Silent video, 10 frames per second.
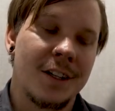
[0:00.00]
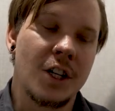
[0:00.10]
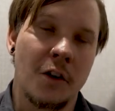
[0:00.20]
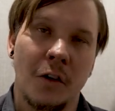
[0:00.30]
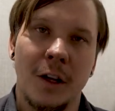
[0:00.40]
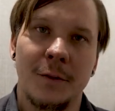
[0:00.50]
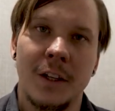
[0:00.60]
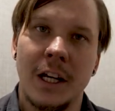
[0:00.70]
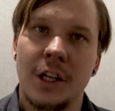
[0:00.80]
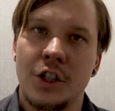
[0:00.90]
Generally, if
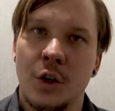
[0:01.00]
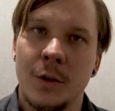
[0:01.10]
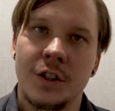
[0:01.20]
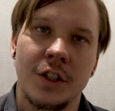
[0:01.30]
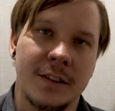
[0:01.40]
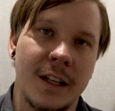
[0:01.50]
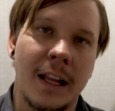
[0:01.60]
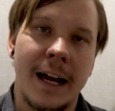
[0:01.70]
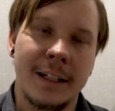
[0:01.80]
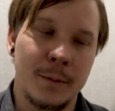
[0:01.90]
the issue is just the
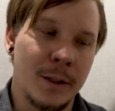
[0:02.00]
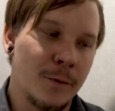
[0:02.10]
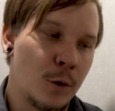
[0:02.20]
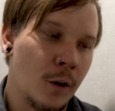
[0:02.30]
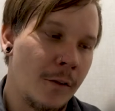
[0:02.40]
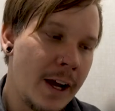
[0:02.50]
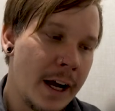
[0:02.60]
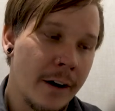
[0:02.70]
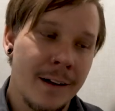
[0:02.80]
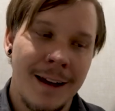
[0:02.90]
lines being full of
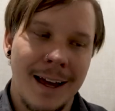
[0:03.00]
air,